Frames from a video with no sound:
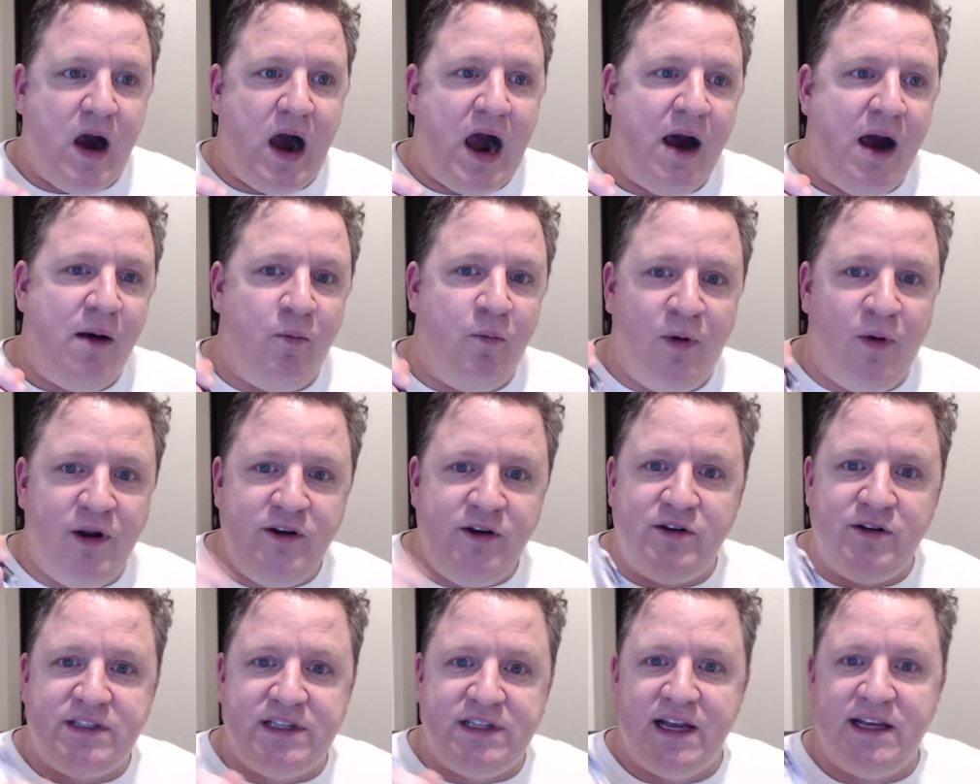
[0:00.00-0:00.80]

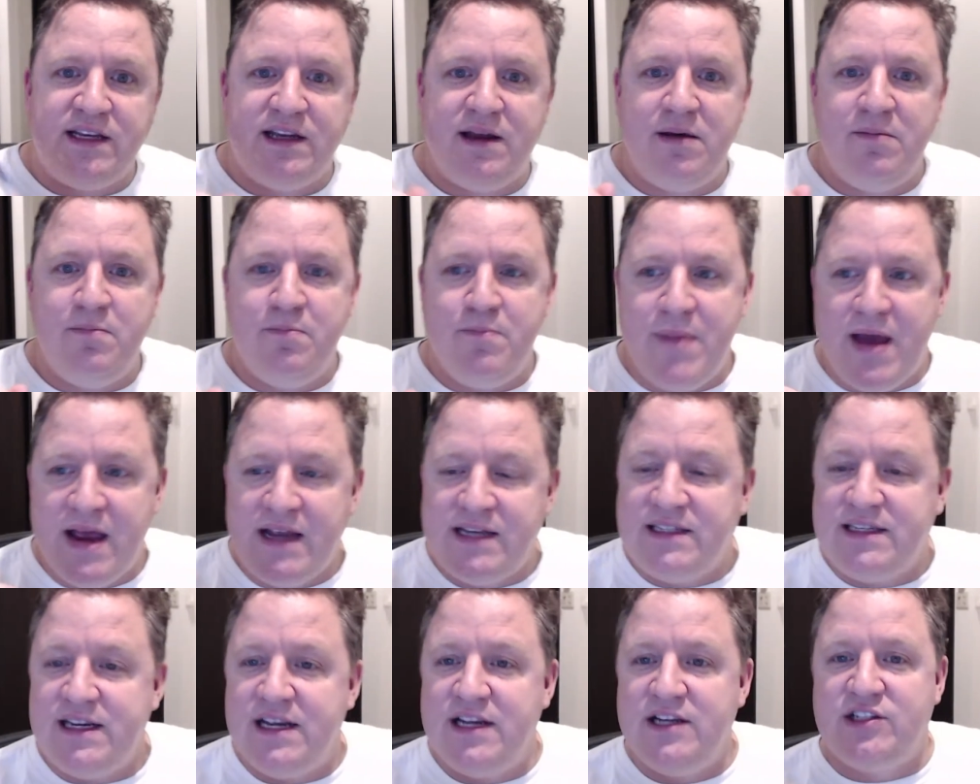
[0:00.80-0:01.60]
when you send a
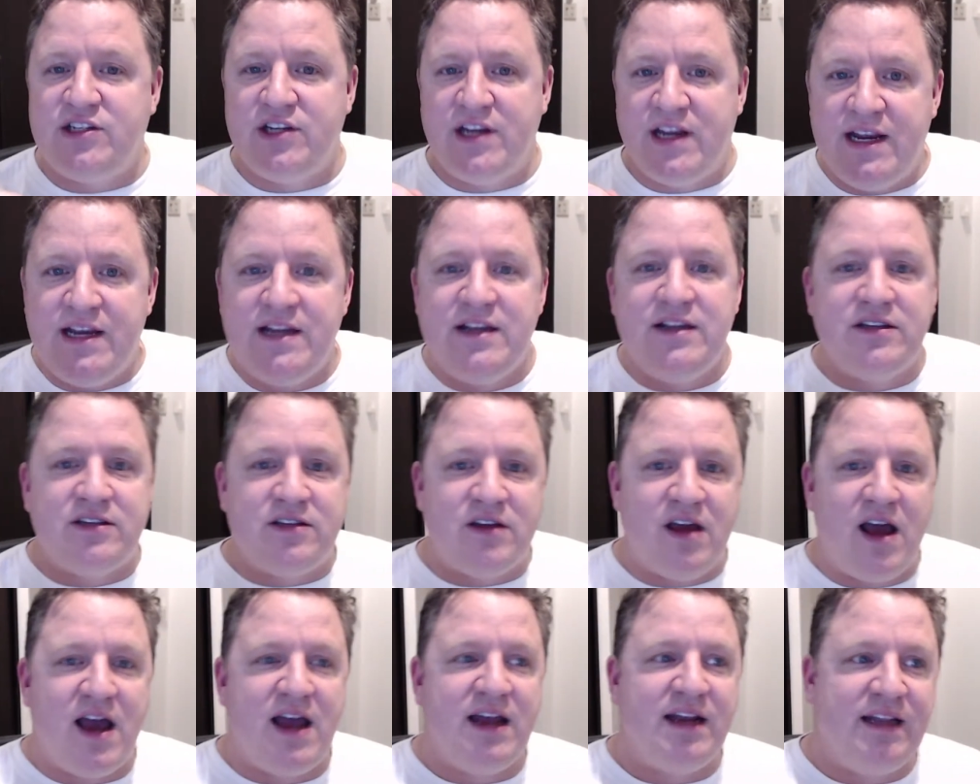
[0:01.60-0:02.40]
message
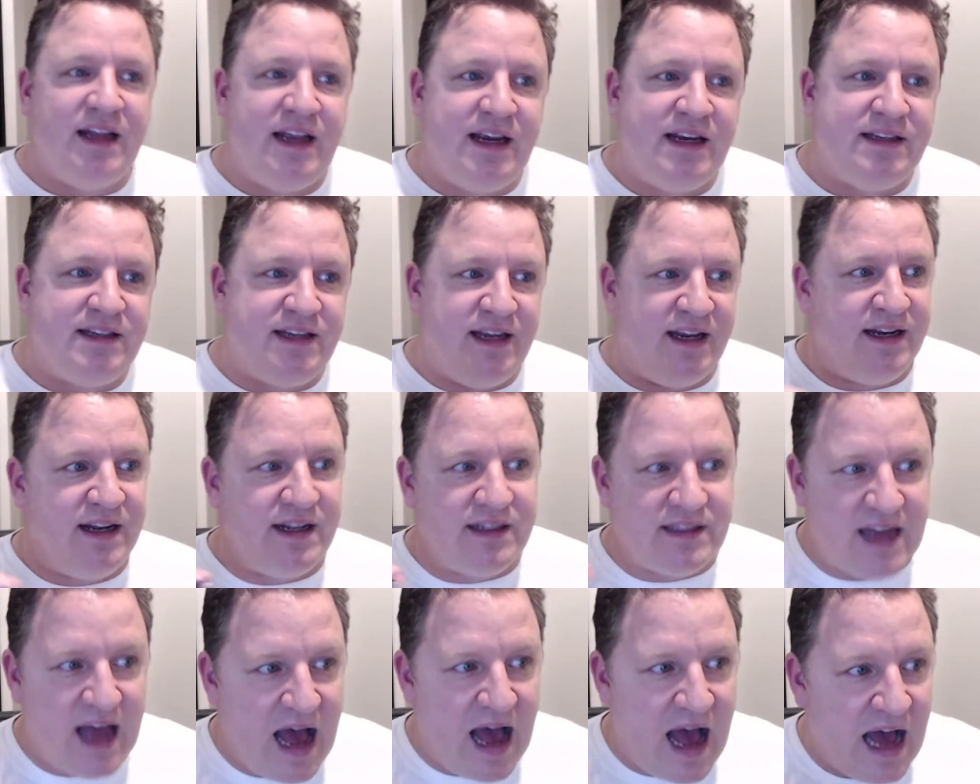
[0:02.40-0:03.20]
inside LinkedIn,
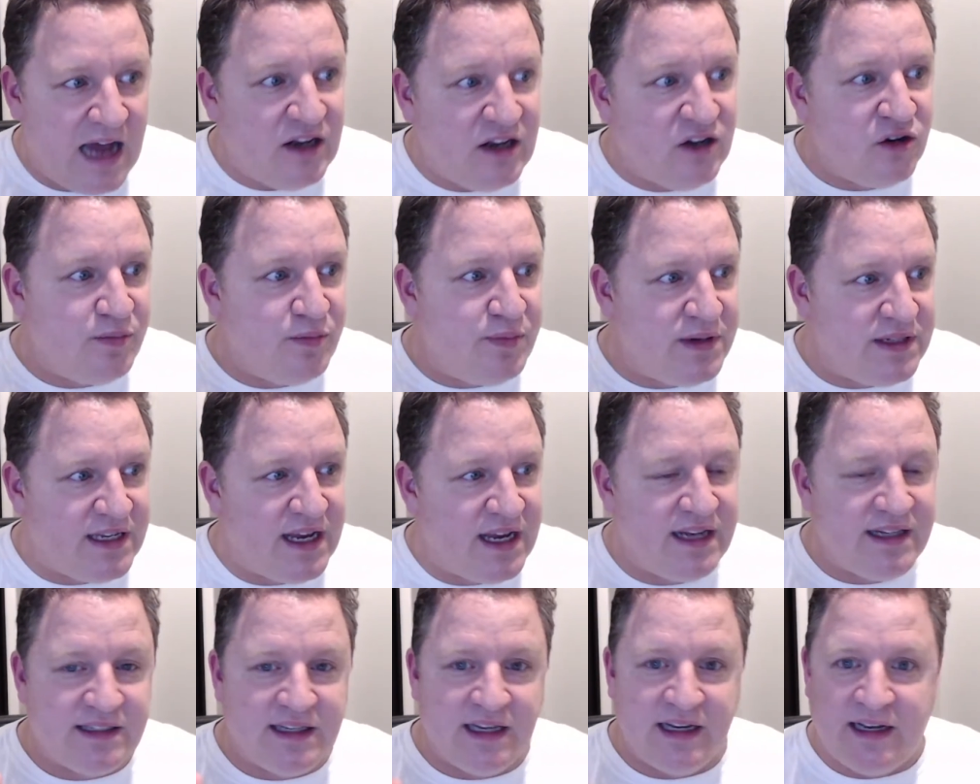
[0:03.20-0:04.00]
it's
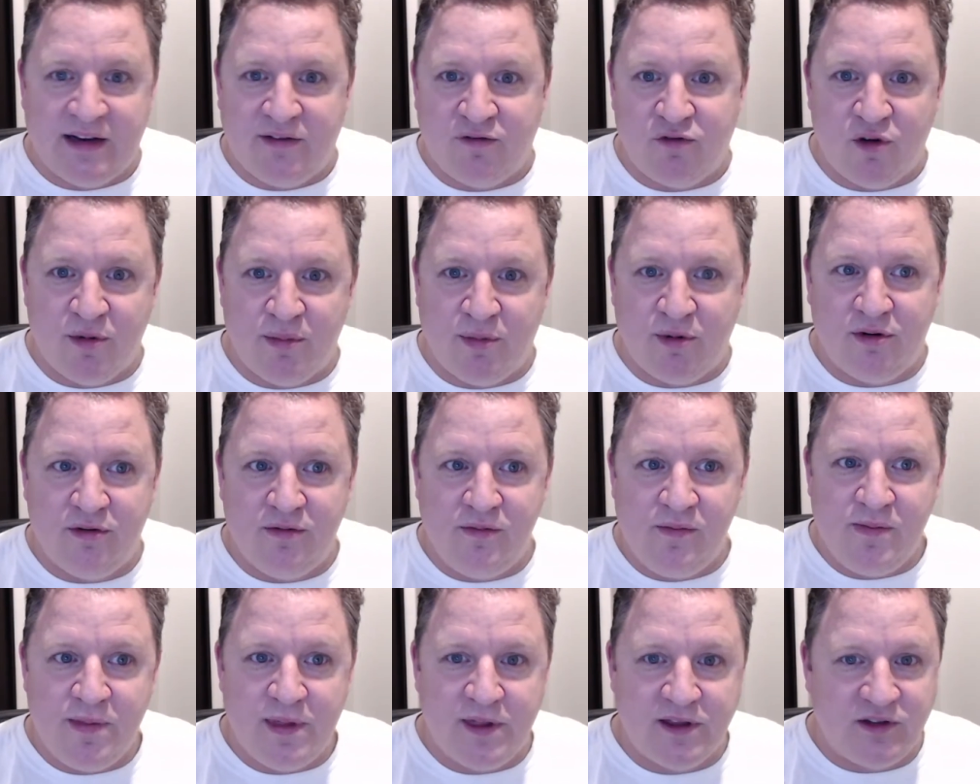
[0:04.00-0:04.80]
100%
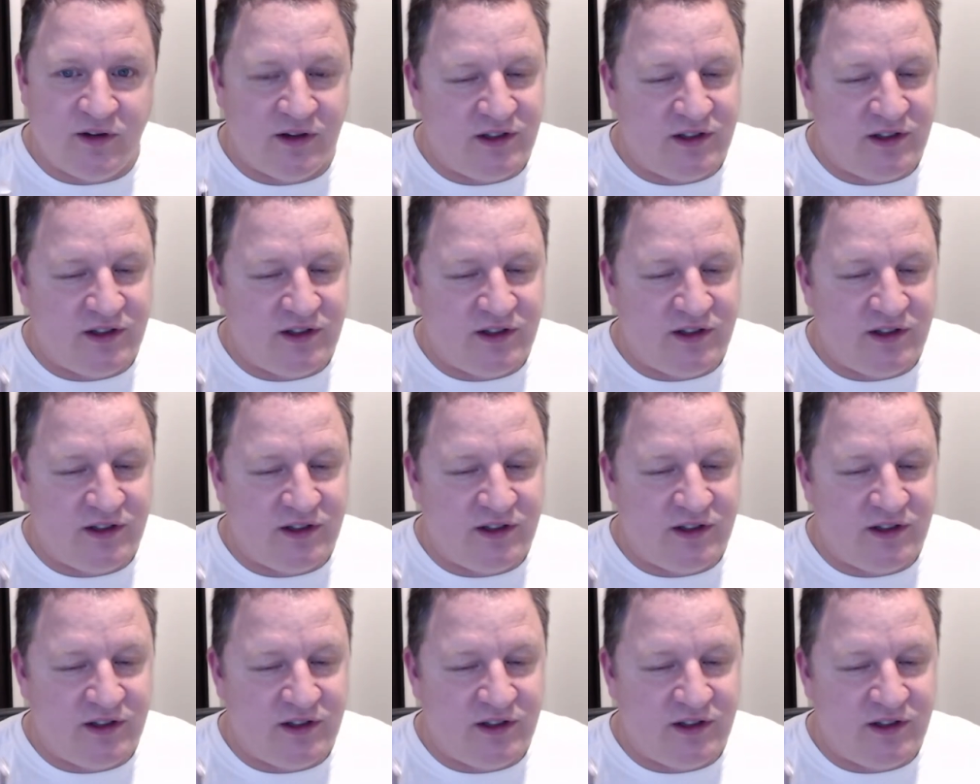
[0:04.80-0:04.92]
deliverable.